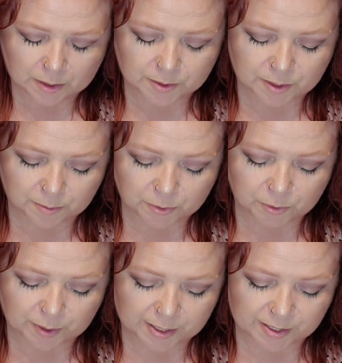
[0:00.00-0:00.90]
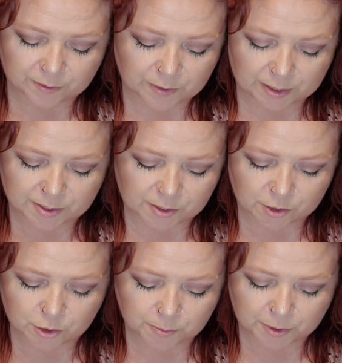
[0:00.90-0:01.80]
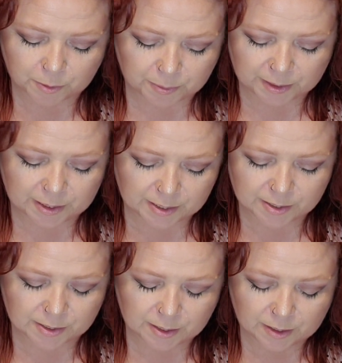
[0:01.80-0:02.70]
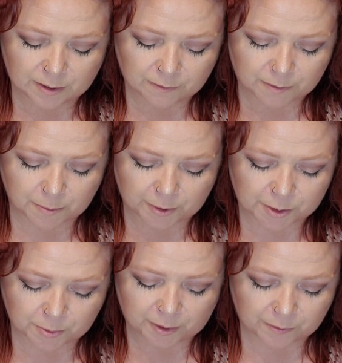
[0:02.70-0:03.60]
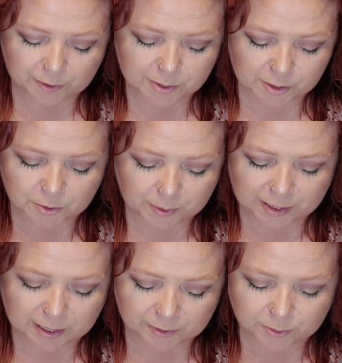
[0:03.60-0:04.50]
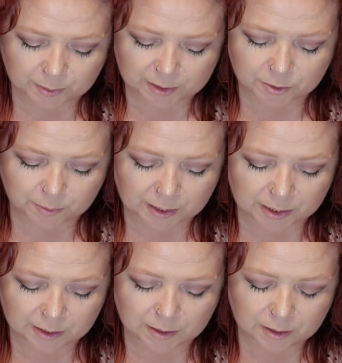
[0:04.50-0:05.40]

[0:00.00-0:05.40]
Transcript: Sun, Moon, Rising, Venus, and Jupiter, please. February 21st to 29th, 2020.